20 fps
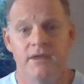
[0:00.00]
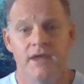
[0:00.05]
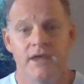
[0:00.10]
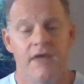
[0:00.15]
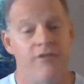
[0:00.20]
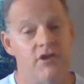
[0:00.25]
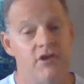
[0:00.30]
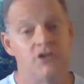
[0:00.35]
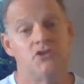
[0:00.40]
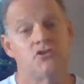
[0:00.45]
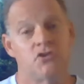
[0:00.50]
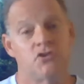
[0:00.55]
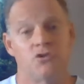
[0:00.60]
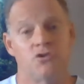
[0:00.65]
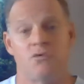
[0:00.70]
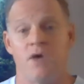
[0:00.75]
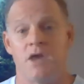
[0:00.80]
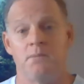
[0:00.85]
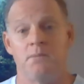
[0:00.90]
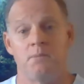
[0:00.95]
and then you turn
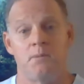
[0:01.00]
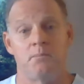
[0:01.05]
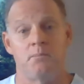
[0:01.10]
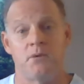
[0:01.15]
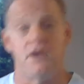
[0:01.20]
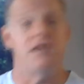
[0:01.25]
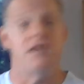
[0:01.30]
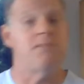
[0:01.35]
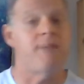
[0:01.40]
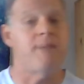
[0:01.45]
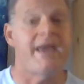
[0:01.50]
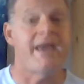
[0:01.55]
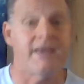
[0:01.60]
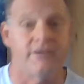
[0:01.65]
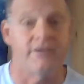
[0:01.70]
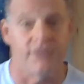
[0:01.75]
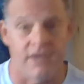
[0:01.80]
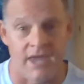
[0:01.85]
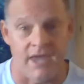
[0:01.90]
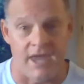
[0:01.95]
around and put Brady back
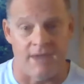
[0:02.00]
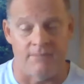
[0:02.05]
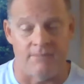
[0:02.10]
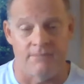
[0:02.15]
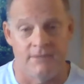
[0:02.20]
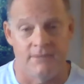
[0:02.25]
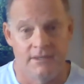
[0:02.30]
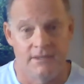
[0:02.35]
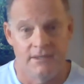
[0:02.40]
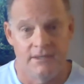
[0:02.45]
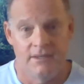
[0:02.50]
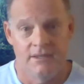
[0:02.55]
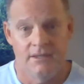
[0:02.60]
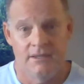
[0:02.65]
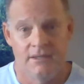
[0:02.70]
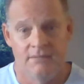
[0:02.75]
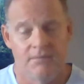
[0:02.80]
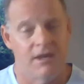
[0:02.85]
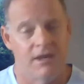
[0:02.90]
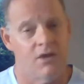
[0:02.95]
in the game.
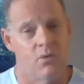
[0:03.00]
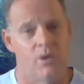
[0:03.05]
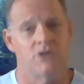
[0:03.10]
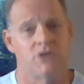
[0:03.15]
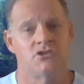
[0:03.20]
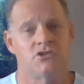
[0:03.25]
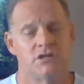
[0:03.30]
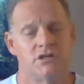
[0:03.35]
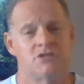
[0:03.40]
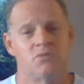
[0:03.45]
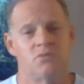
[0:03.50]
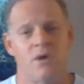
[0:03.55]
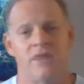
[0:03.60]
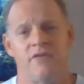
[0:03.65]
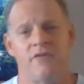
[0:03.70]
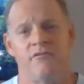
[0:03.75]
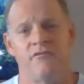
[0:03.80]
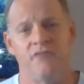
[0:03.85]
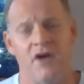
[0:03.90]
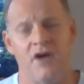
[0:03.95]
My question is, why the
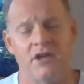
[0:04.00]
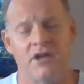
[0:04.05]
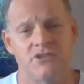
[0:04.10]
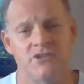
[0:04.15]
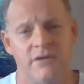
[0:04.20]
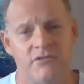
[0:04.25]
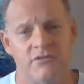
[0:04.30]
fuck did you ever